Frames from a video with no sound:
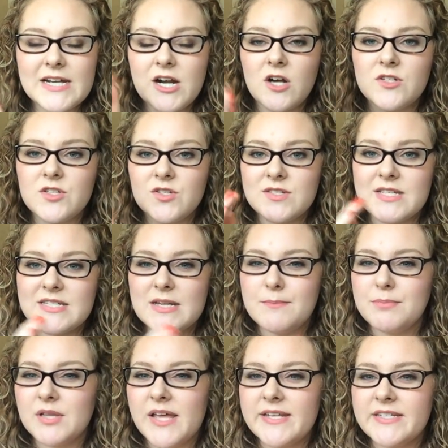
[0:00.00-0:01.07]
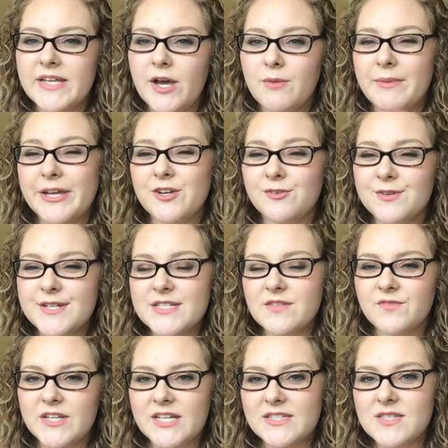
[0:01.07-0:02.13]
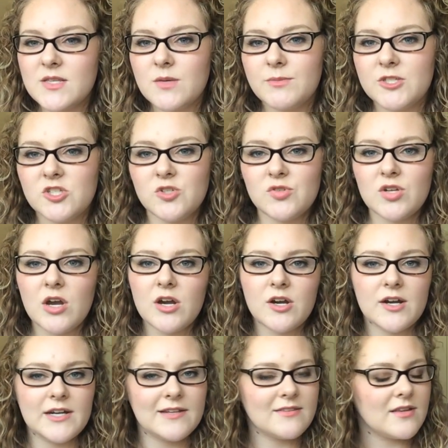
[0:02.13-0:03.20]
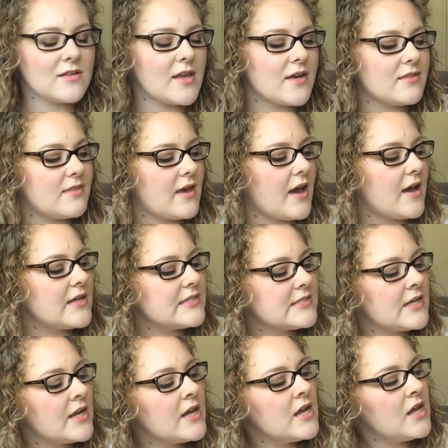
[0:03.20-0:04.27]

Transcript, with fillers: and I also use it to blend out my crease if it gets a little bit too dark or anything like that.